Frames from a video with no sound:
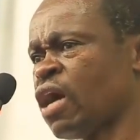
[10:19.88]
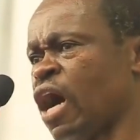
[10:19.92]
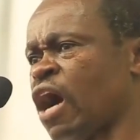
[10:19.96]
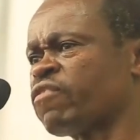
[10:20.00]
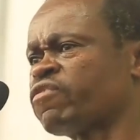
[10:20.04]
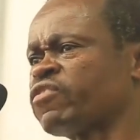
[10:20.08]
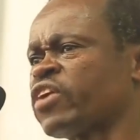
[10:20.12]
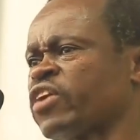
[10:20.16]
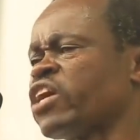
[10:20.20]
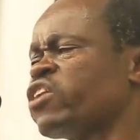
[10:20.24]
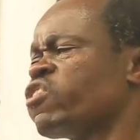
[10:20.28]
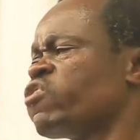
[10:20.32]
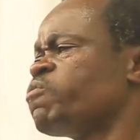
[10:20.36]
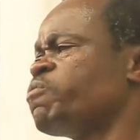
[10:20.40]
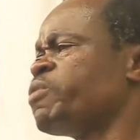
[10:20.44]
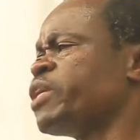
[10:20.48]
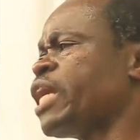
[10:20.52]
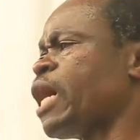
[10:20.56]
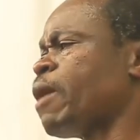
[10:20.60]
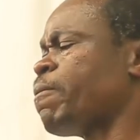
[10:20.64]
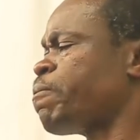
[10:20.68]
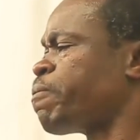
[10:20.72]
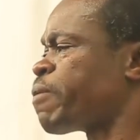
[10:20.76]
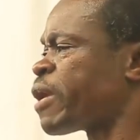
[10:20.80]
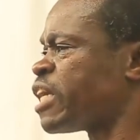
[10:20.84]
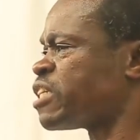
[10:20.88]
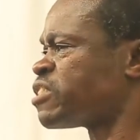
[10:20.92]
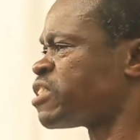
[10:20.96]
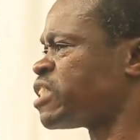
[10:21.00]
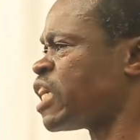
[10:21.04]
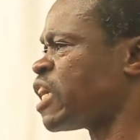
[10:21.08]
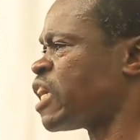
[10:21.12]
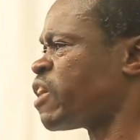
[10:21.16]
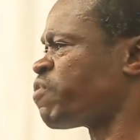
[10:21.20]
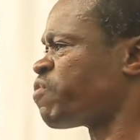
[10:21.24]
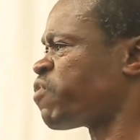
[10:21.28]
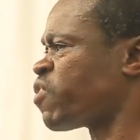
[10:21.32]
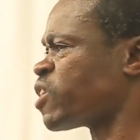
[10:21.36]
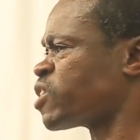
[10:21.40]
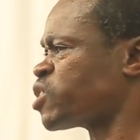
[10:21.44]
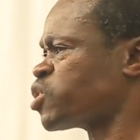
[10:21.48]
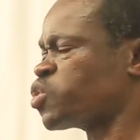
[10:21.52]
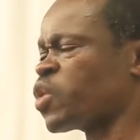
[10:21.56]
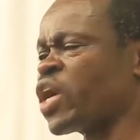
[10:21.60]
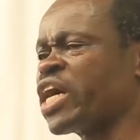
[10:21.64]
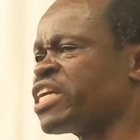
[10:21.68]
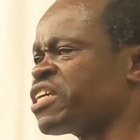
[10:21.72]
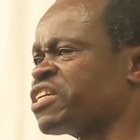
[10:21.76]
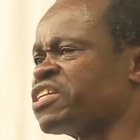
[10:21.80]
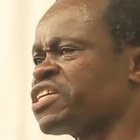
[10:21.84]
After you've been a president for
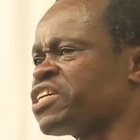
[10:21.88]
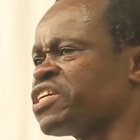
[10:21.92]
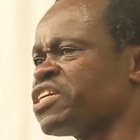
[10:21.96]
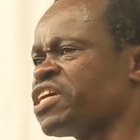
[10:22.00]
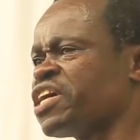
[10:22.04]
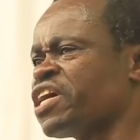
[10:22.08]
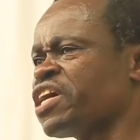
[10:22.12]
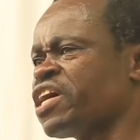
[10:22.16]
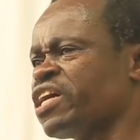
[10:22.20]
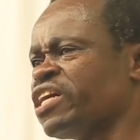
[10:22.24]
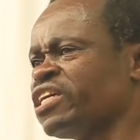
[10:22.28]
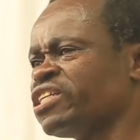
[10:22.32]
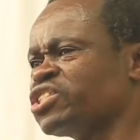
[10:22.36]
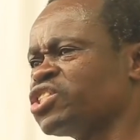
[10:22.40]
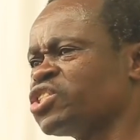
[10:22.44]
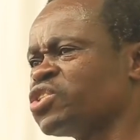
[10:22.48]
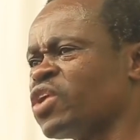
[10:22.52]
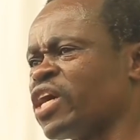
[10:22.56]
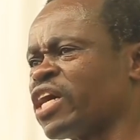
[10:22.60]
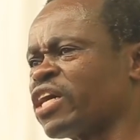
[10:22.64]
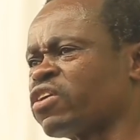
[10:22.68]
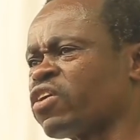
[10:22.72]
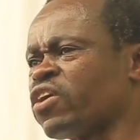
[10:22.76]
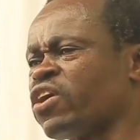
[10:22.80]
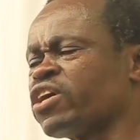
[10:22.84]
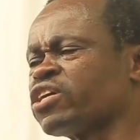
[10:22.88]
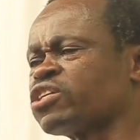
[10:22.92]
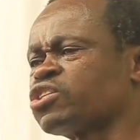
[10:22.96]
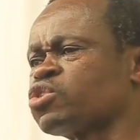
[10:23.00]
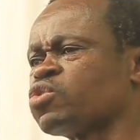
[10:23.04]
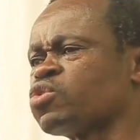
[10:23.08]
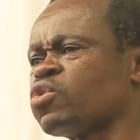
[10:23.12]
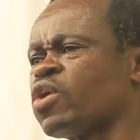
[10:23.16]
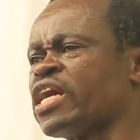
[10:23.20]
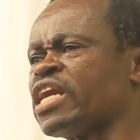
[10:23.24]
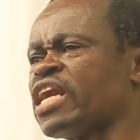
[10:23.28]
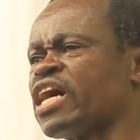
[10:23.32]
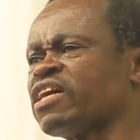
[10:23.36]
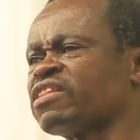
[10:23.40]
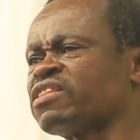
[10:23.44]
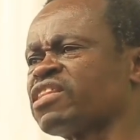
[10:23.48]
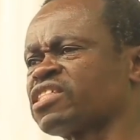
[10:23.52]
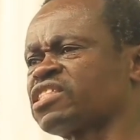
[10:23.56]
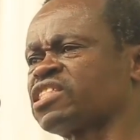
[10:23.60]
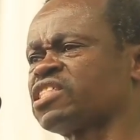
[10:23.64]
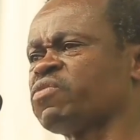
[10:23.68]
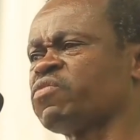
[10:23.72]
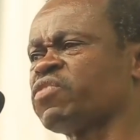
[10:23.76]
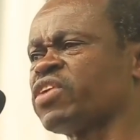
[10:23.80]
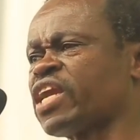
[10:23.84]
20 years, you are going to
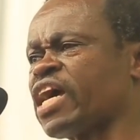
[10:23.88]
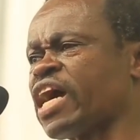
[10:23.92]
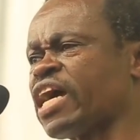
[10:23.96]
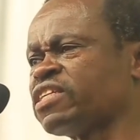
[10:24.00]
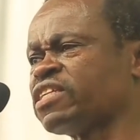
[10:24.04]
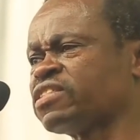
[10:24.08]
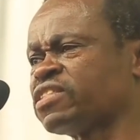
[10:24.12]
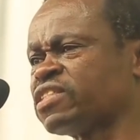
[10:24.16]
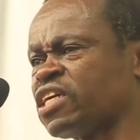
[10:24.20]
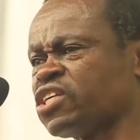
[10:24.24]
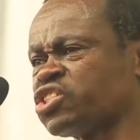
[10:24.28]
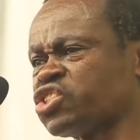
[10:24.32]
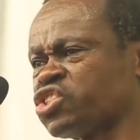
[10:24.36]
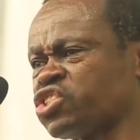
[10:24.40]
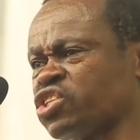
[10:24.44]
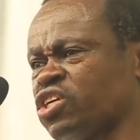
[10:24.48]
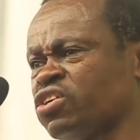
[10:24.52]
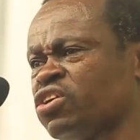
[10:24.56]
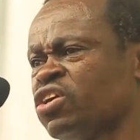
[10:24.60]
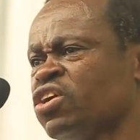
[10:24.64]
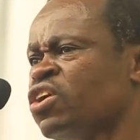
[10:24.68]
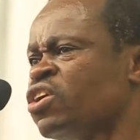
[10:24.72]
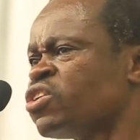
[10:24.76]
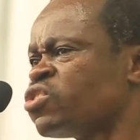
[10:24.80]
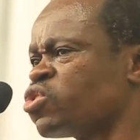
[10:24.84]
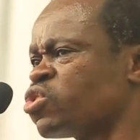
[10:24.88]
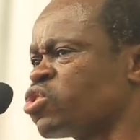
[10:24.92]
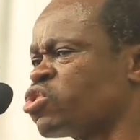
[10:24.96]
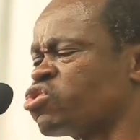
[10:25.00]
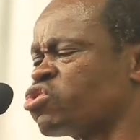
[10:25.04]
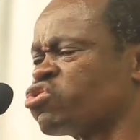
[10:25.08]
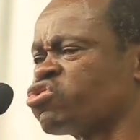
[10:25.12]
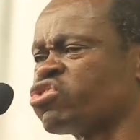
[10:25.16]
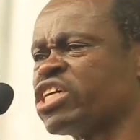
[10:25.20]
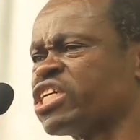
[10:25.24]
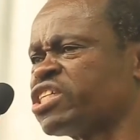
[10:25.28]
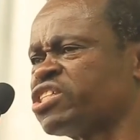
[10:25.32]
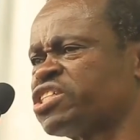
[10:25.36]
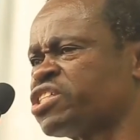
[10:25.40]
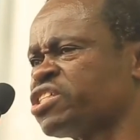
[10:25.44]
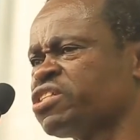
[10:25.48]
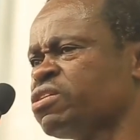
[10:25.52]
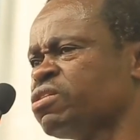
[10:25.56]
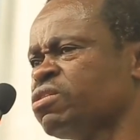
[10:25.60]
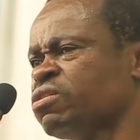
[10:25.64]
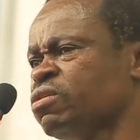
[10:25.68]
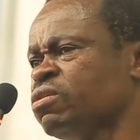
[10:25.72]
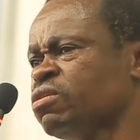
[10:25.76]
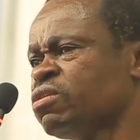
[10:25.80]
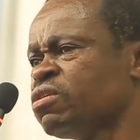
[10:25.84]
another civilization to treat
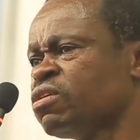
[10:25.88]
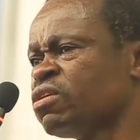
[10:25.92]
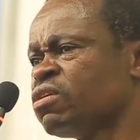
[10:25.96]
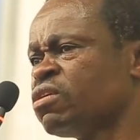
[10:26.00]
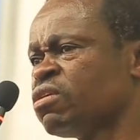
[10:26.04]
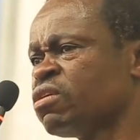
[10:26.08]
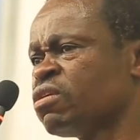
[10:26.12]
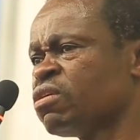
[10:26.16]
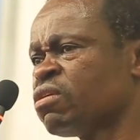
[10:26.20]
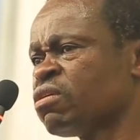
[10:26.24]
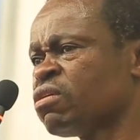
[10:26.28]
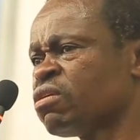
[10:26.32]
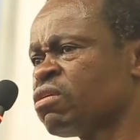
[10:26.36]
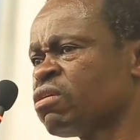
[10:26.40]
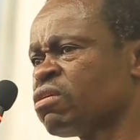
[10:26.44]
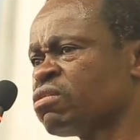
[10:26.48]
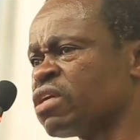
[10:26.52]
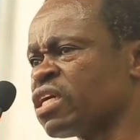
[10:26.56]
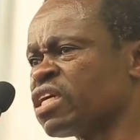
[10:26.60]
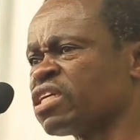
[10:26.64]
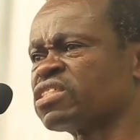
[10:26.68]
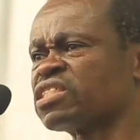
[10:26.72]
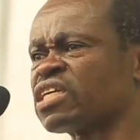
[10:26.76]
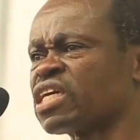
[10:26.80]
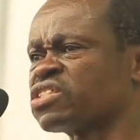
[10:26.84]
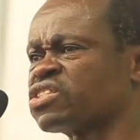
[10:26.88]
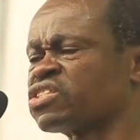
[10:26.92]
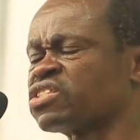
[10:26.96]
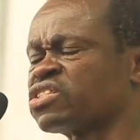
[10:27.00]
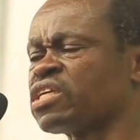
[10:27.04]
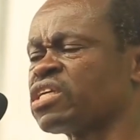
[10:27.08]
you. There is a